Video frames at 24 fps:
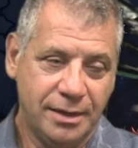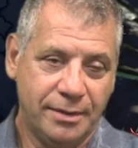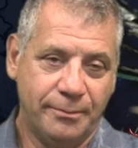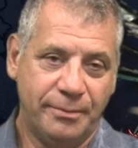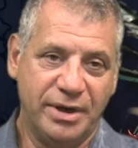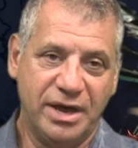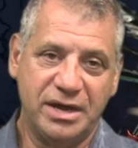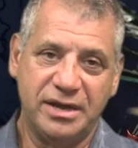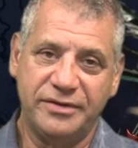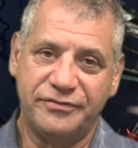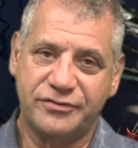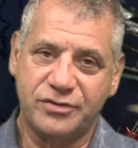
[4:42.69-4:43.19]

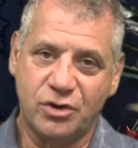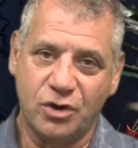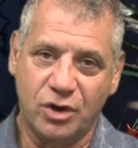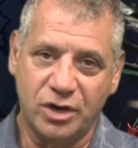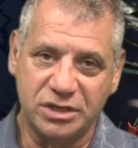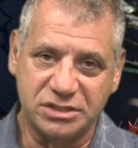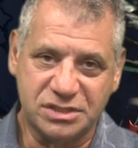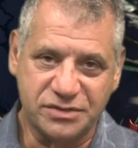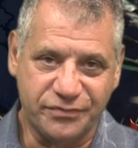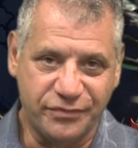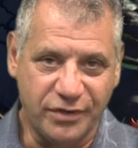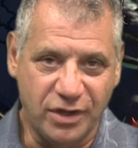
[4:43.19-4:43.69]
But of
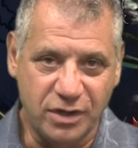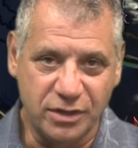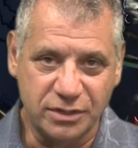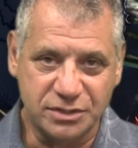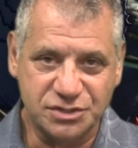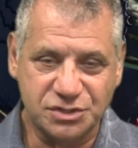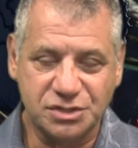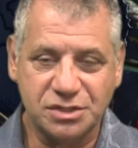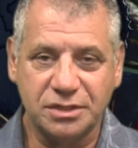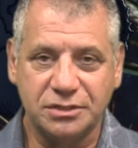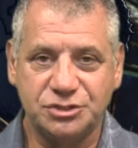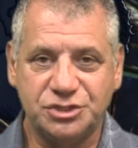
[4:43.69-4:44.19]
course,
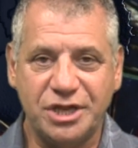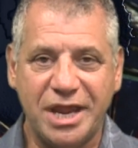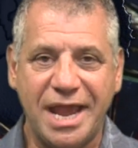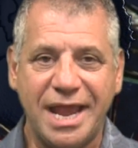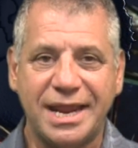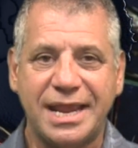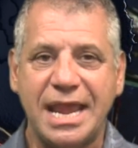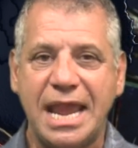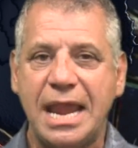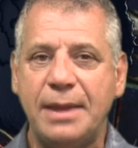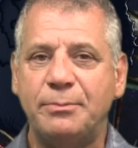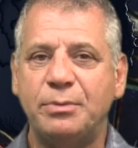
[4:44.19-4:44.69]
folks,
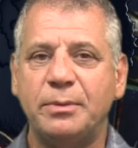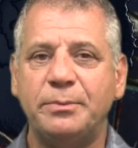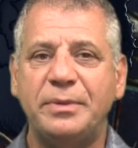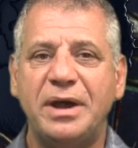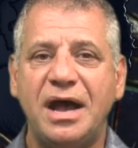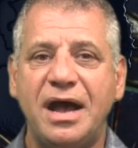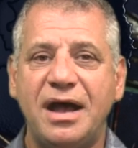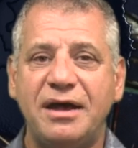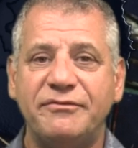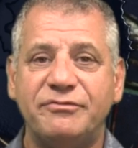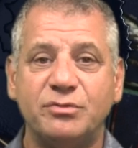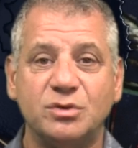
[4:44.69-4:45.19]
Jack
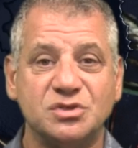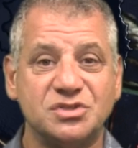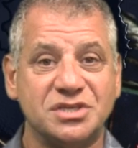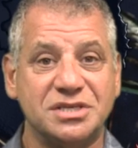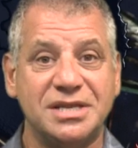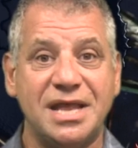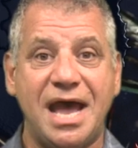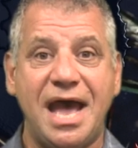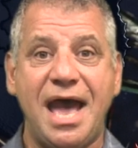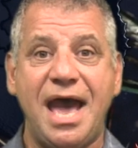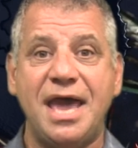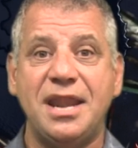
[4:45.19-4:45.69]
Abramoff was
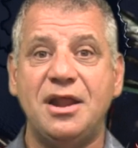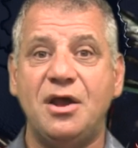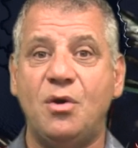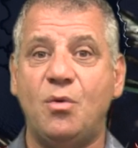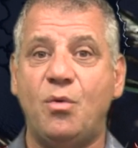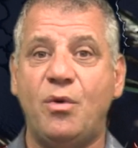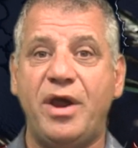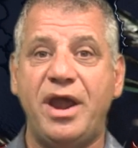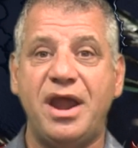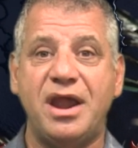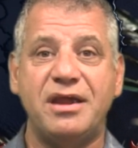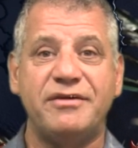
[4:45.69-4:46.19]
not
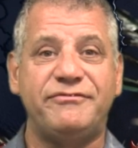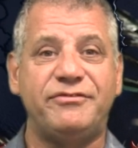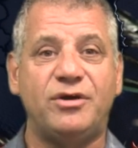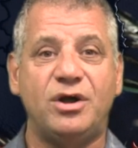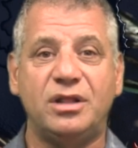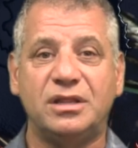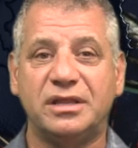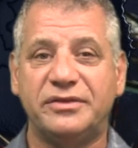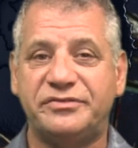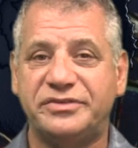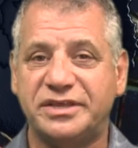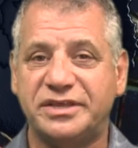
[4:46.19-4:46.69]
aware of
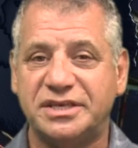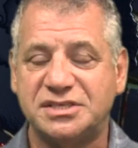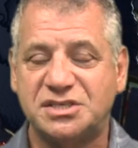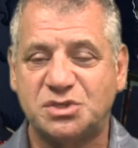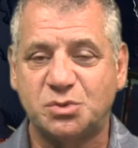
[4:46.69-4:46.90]
all of this